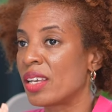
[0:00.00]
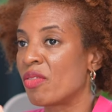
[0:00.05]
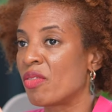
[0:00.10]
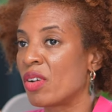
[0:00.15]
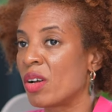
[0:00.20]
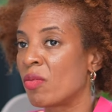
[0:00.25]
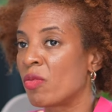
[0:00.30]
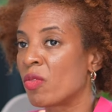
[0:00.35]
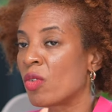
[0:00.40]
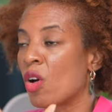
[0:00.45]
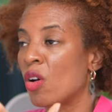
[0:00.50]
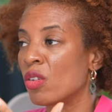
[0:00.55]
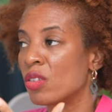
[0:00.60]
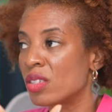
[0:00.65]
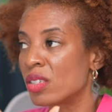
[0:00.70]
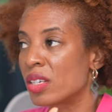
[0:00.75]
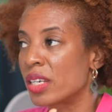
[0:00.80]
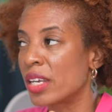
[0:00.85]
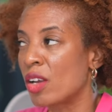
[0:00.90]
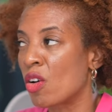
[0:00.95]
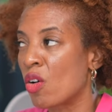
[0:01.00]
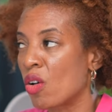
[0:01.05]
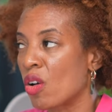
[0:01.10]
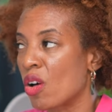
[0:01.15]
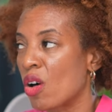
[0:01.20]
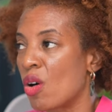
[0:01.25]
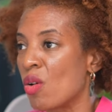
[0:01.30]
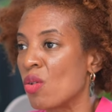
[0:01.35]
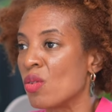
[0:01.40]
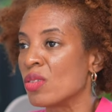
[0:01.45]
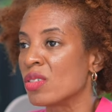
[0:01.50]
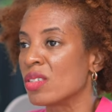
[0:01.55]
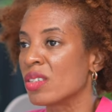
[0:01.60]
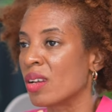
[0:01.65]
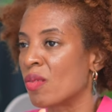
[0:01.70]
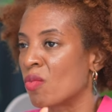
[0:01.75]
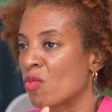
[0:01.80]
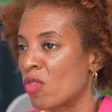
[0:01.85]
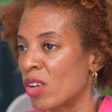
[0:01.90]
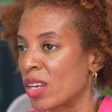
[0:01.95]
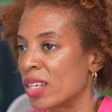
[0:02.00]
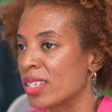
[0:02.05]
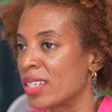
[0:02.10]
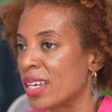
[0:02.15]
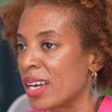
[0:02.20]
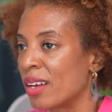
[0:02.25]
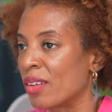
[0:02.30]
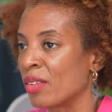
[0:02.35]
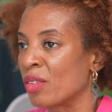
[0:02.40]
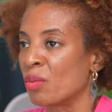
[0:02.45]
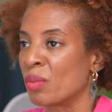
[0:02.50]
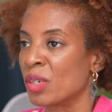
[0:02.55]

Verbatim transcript: if I've constantly got colds and I'm run down, or